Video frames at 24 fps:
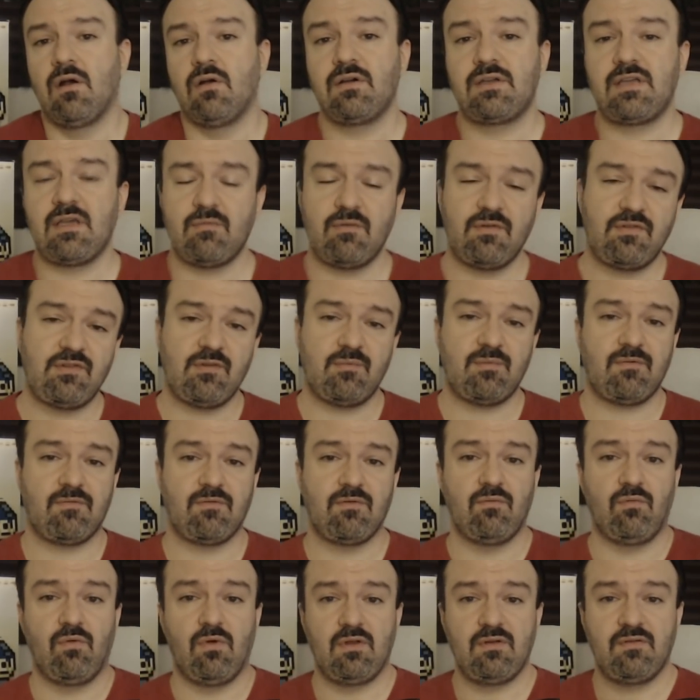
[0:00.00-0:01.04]
Okay, what's up
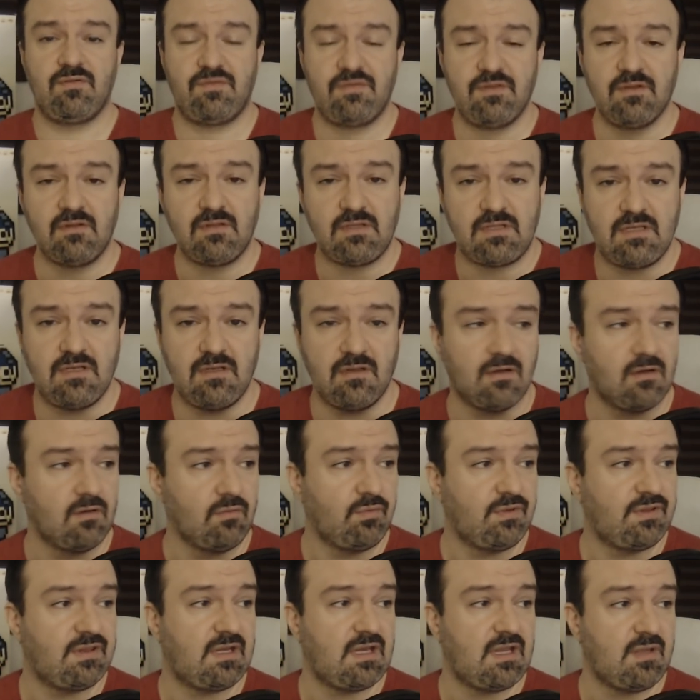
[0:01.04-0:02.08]
everyone? Phil here
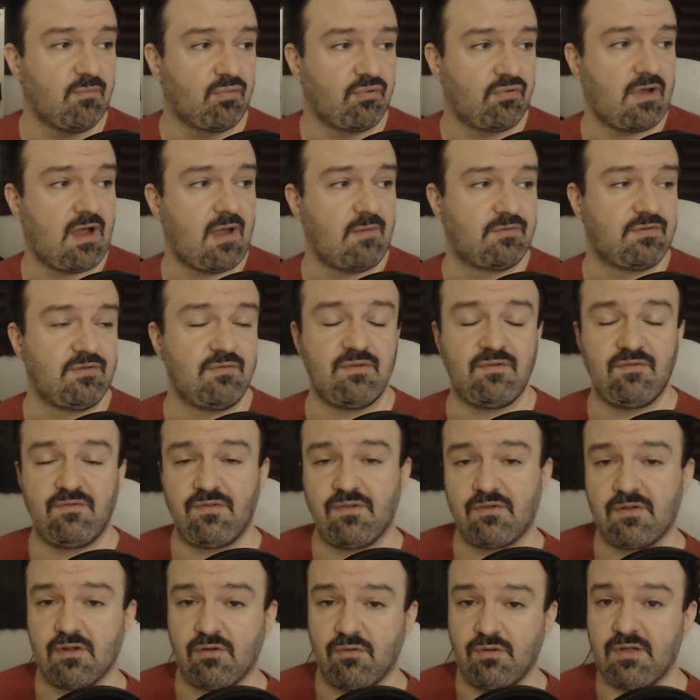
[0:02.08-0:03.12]
with an impromptu and
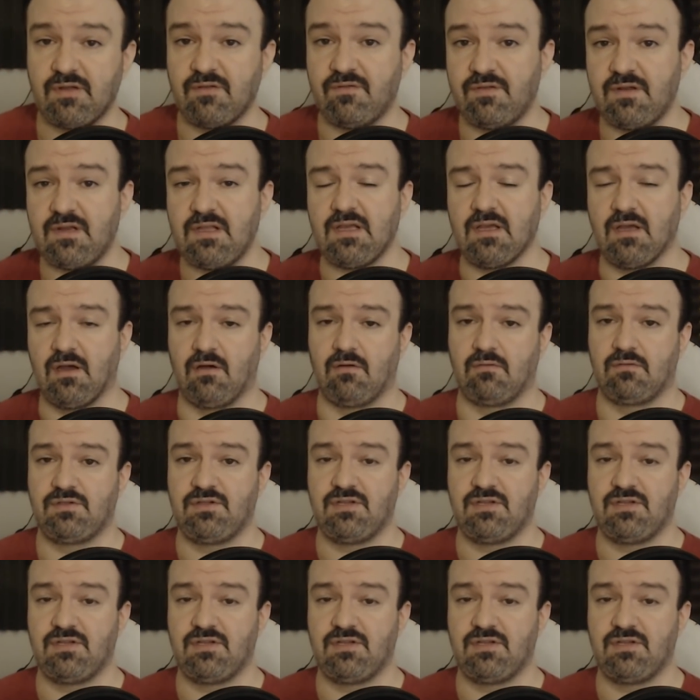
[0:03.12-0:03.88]
very quick video